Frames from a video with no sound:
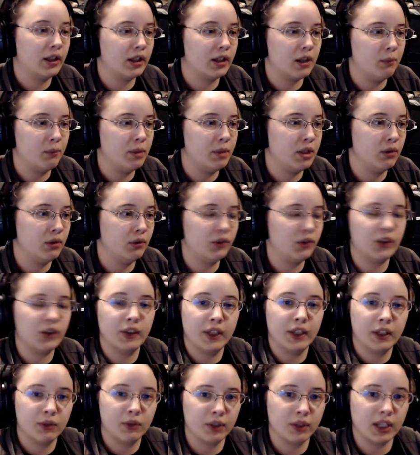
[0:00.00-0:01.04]
it can be used in
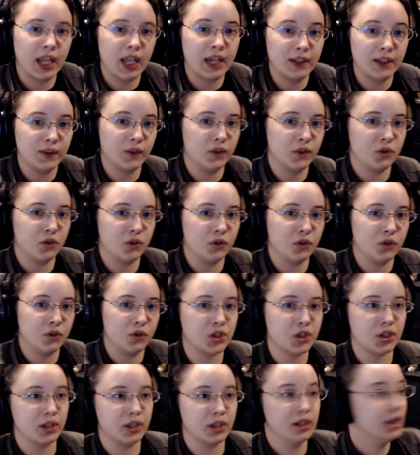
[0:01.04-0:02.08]
literally any
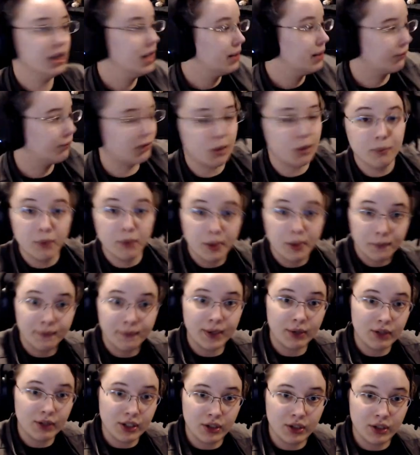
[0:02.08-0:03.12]
situation, from
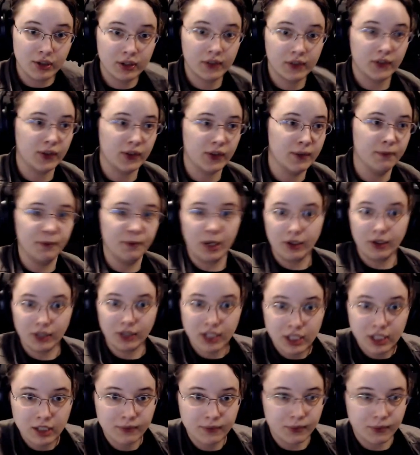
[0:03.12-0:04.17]
very good to very
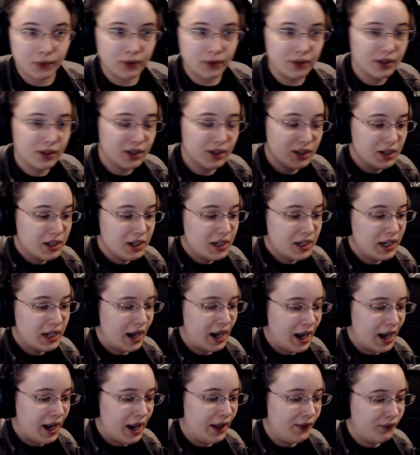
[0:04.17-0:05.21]
evil.
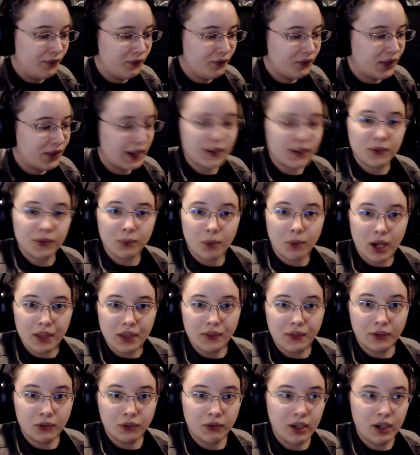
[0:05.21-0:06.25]
And that's why
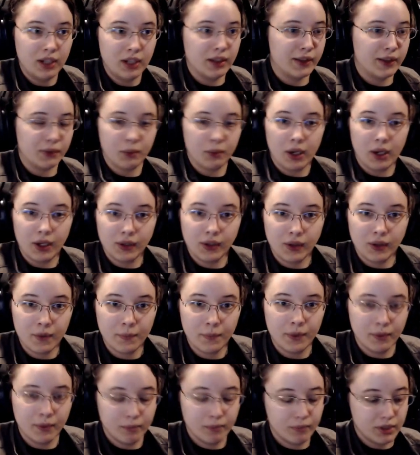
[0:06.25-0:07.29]
they're great. That's why I
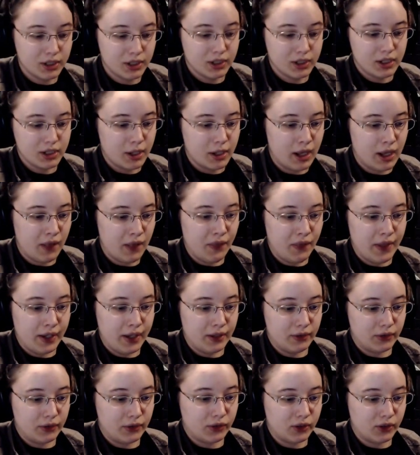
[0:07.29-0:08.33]
love them. And
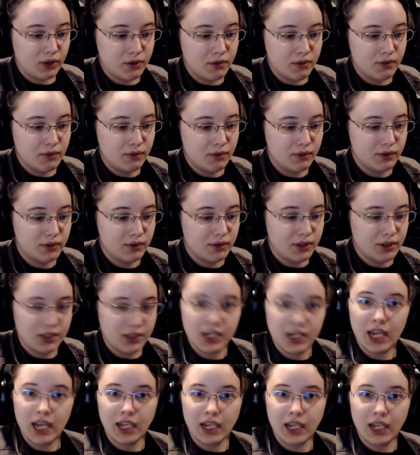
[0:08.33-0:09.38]
they are so...
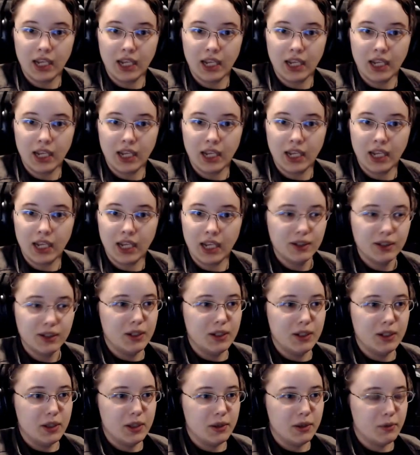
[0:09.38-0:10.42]
dank.
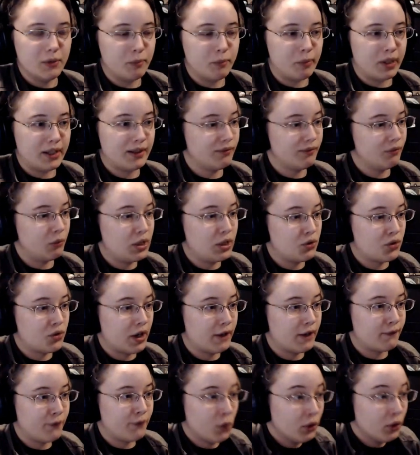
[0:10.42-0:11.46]
But when you try to
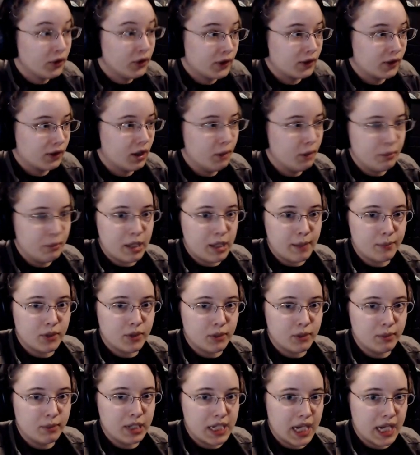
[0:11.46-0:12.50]
force a meme to
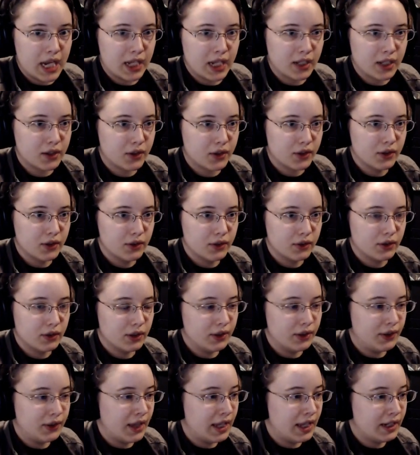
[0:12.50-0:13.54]
be dank,
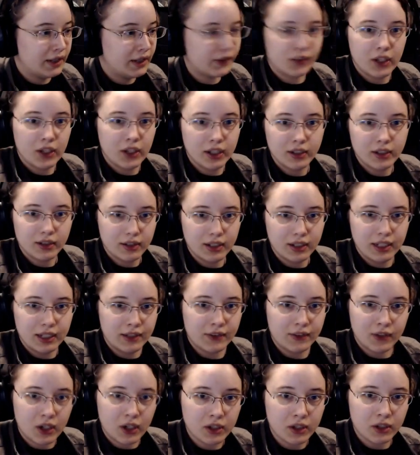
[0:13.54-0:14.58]
then it's not
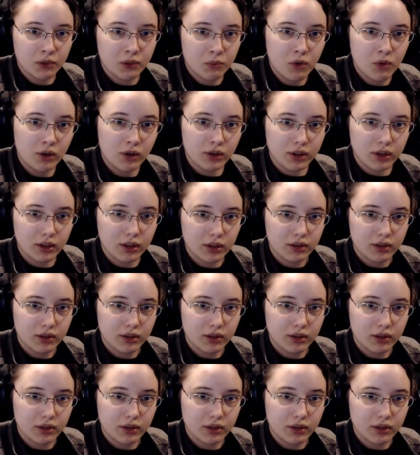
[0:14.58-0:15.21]
gonna work.